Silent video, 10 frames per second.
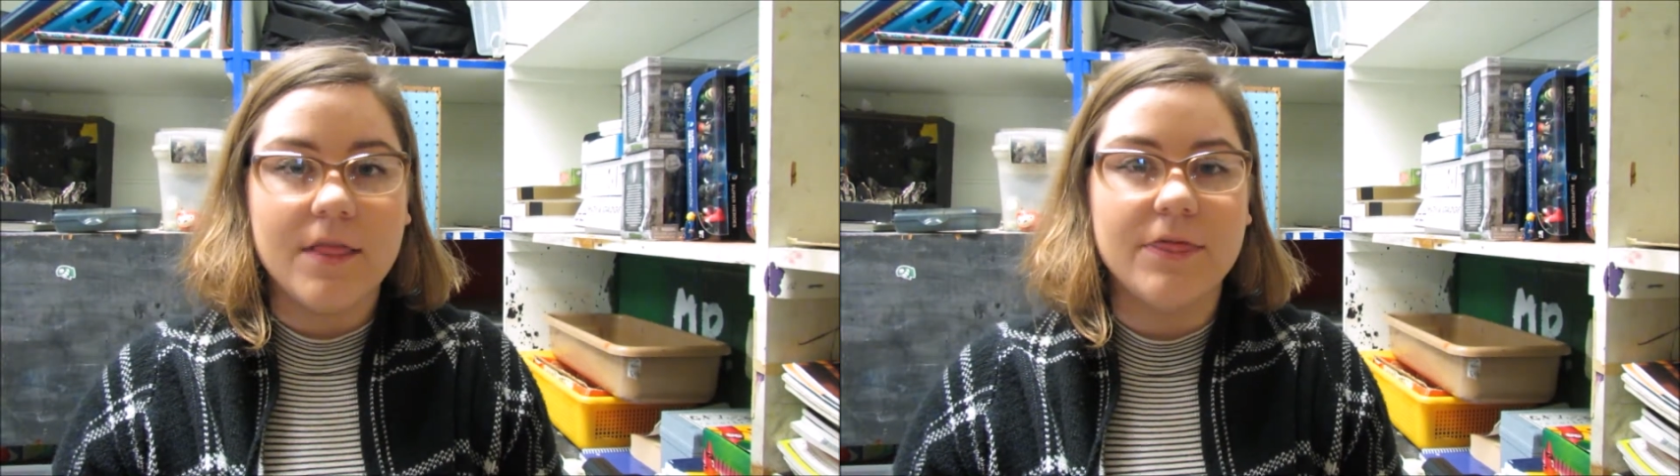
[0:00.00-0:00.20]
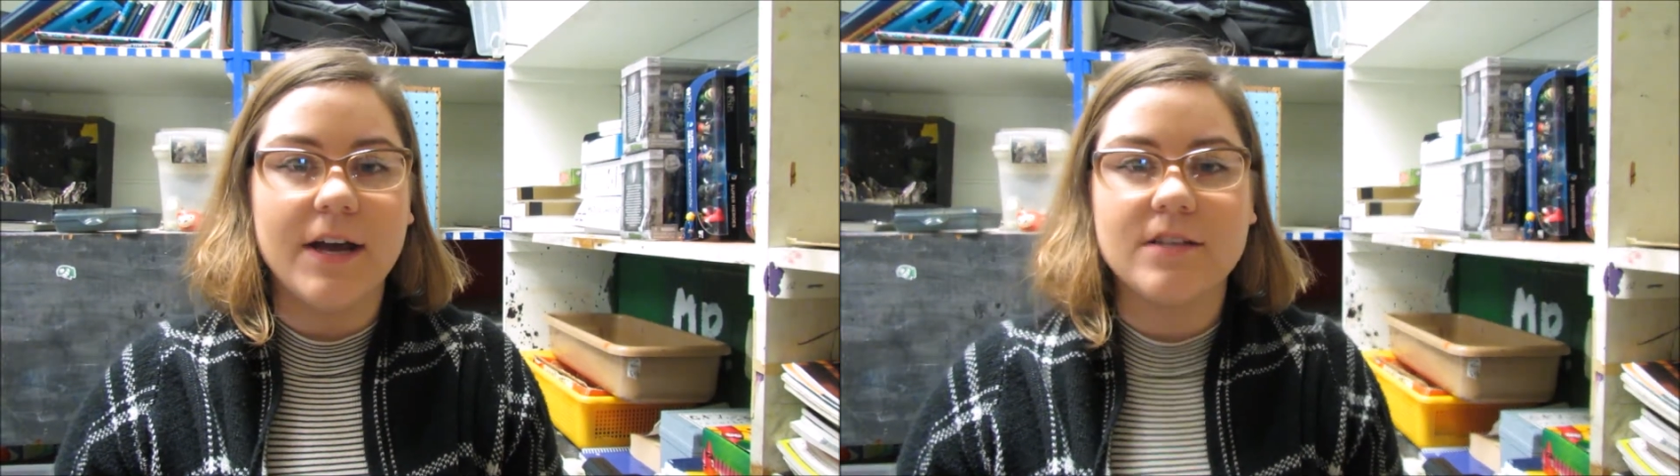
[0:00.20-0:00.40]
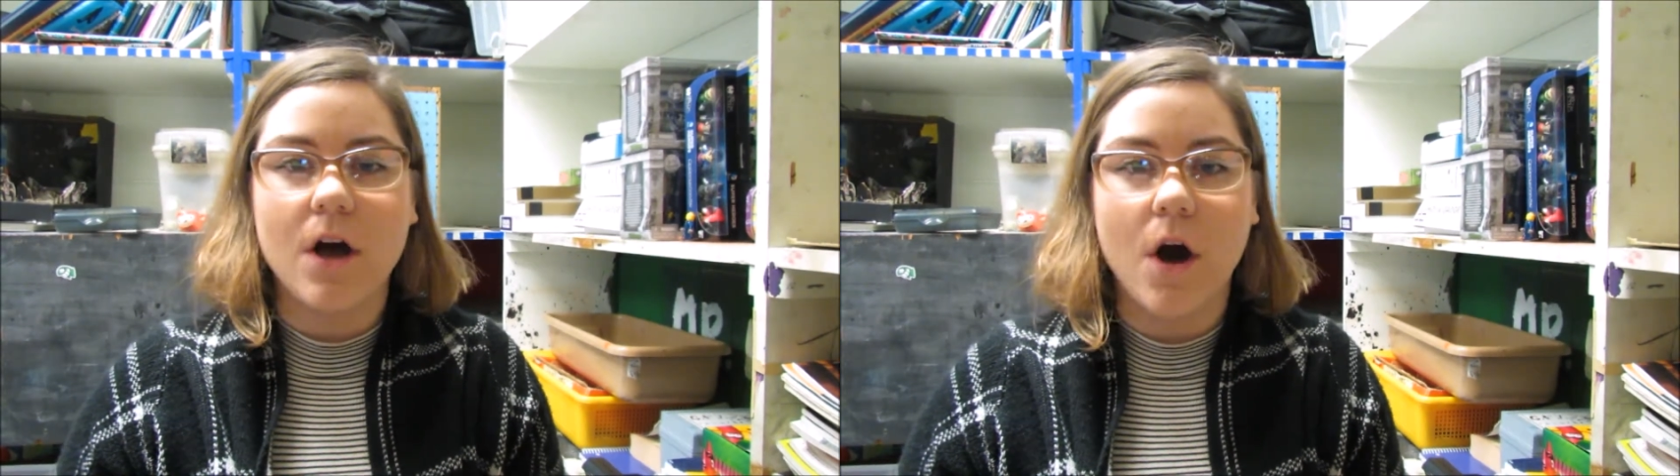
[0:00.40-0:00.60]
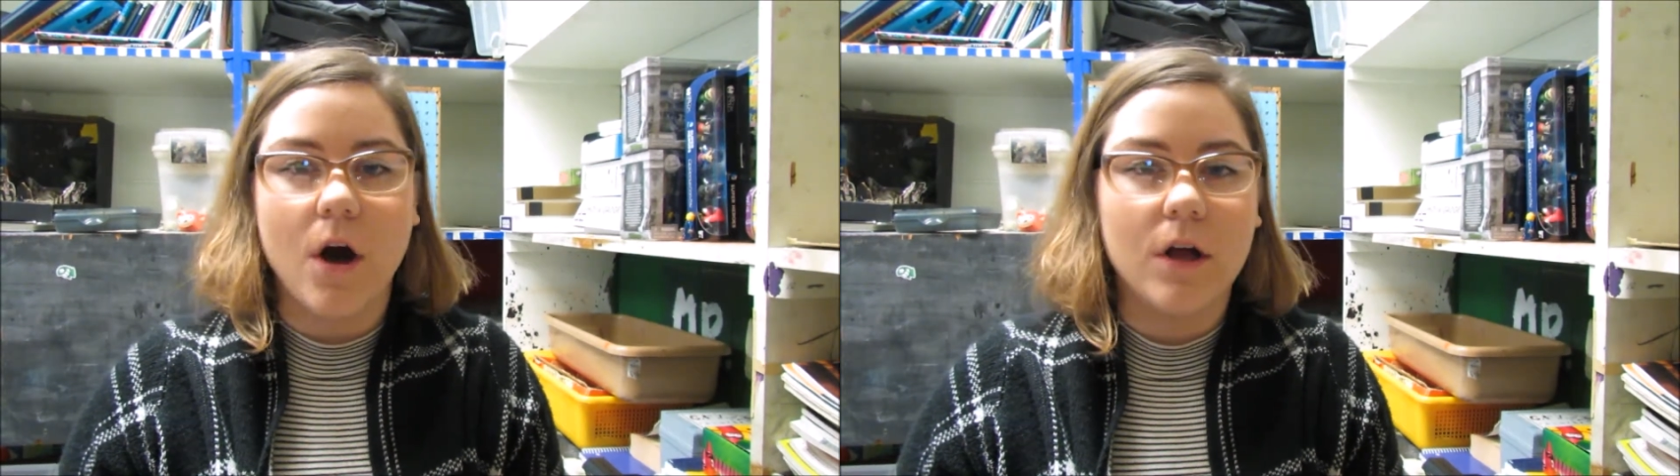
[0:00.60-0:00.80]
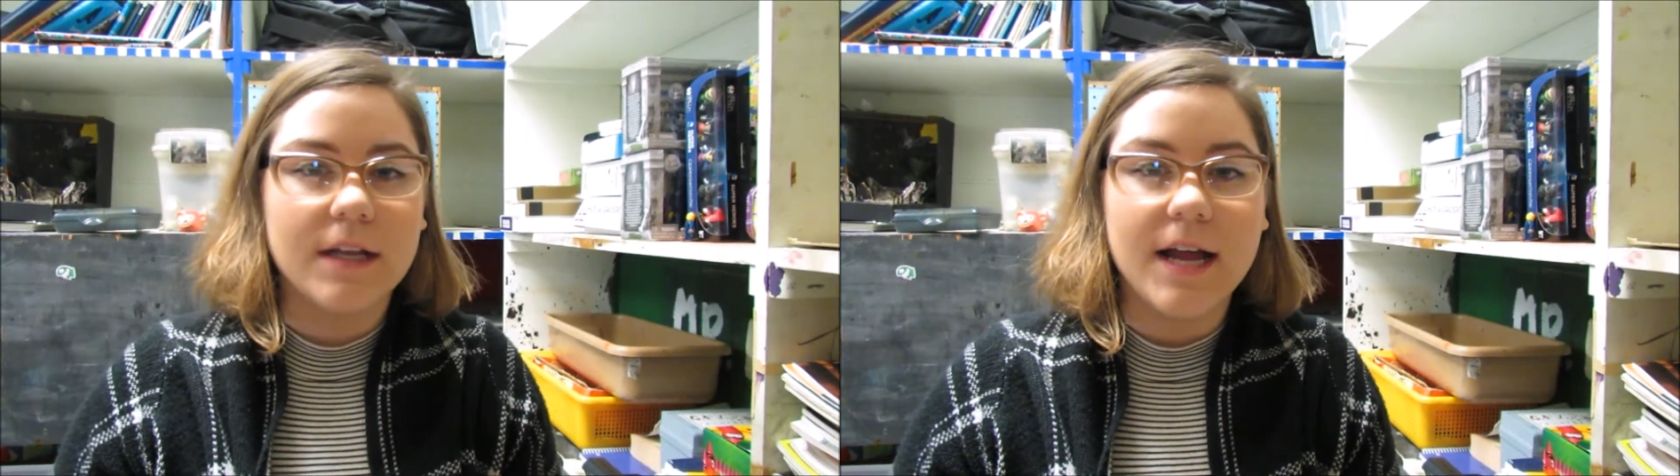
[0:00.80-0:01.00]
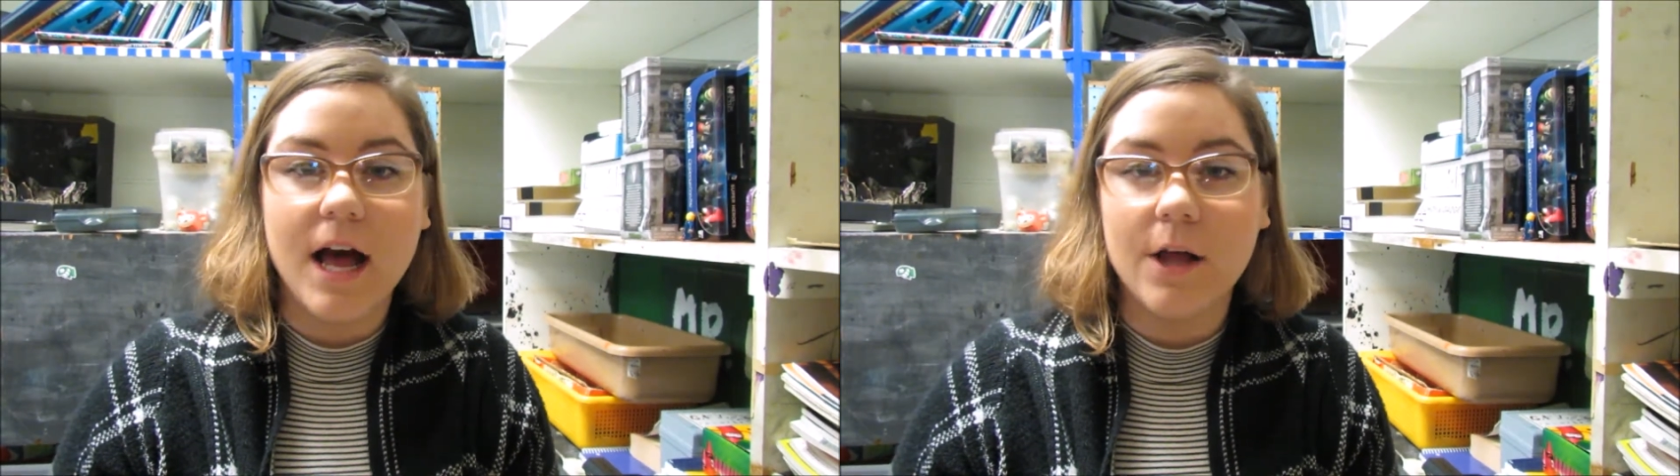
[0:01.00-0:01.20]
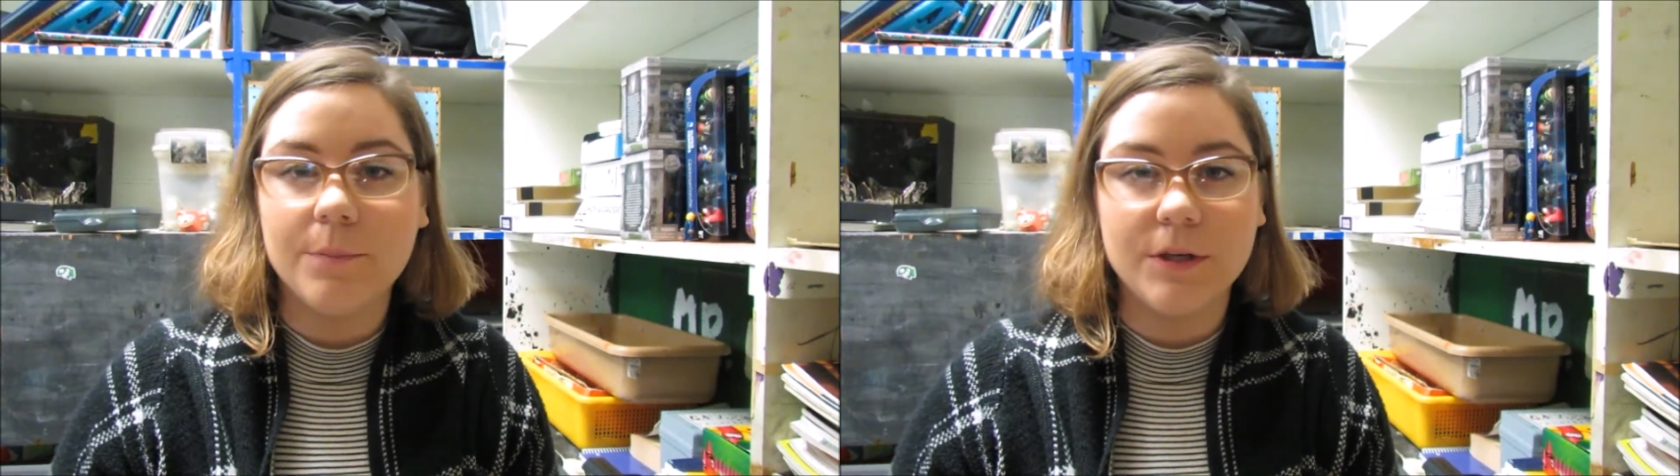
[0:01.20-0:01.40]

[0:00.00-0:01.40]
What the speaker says: That's all gonna help